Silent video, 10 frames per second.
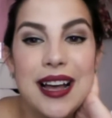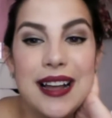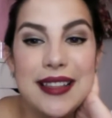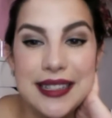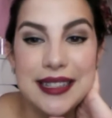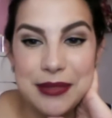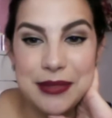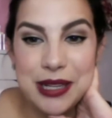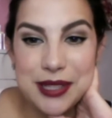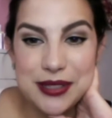I think
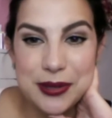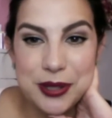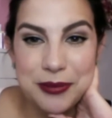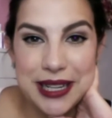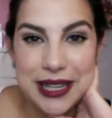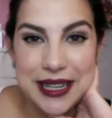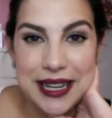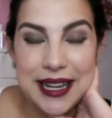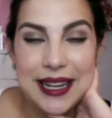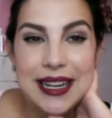sometimes on social
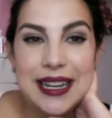media,